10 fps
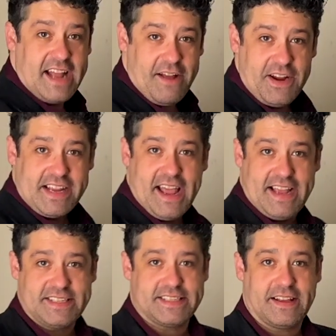every
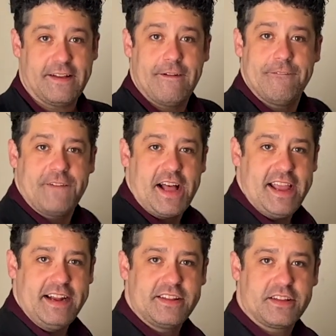case,
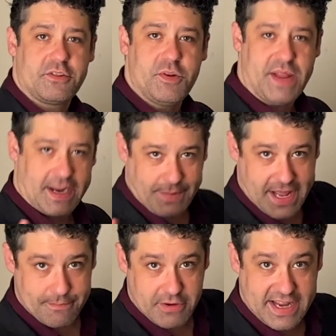find the grouping
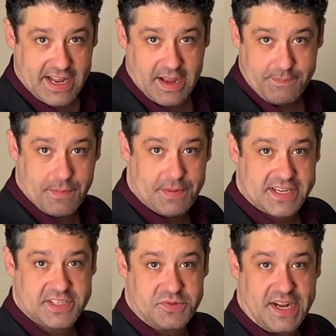by breaking up the
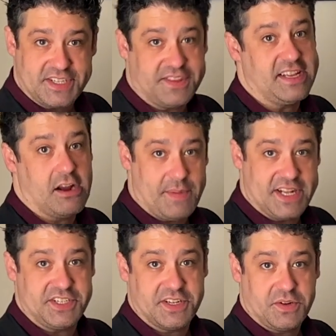biggest stretch in the
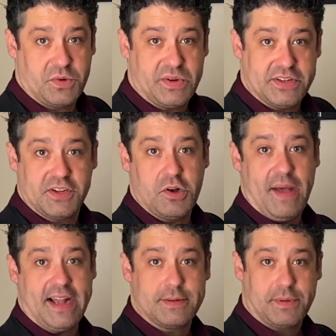arpeggio. When you go
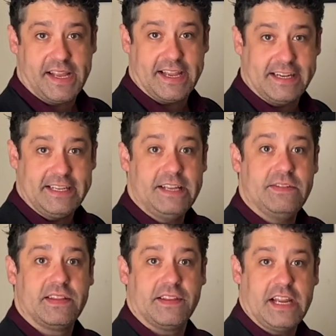back to playing it
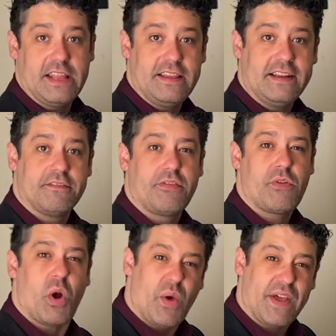evenly, think of
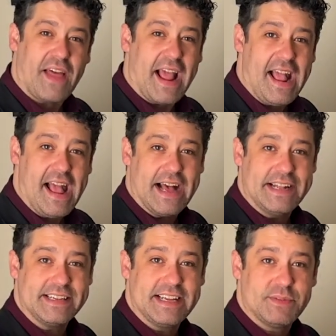throwing the
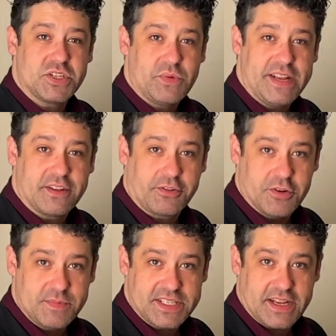hand in between the
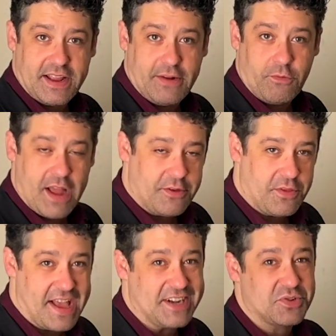groups rather
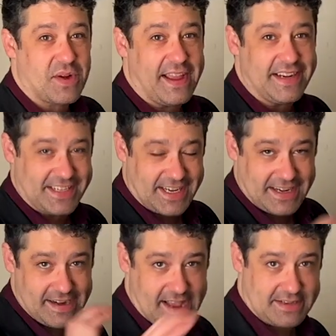than trying to
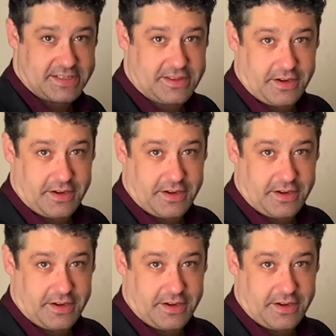connect the